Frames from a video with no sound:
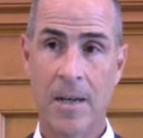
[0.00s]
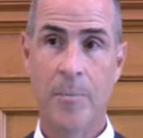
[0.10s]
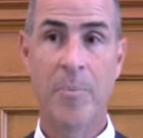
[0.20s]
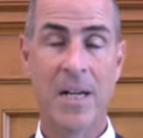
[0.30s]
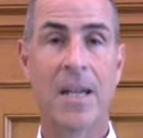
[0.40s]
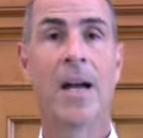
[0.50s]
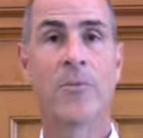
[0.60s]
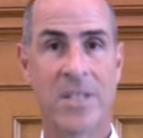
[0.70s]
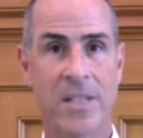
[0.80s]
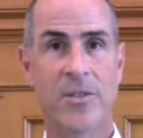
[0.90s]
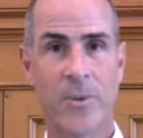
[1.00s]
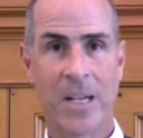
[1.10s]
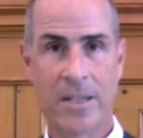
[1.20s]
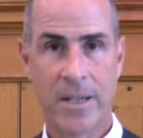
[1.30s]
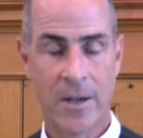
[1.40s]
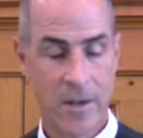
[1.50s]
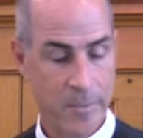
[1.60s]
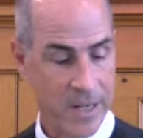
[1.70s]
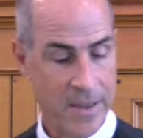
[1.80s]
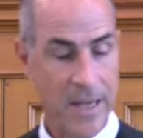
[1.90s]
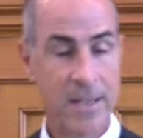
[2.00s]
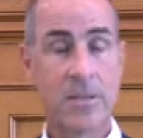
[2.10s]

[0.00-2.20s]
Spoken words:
but I was indirectly harmed by that.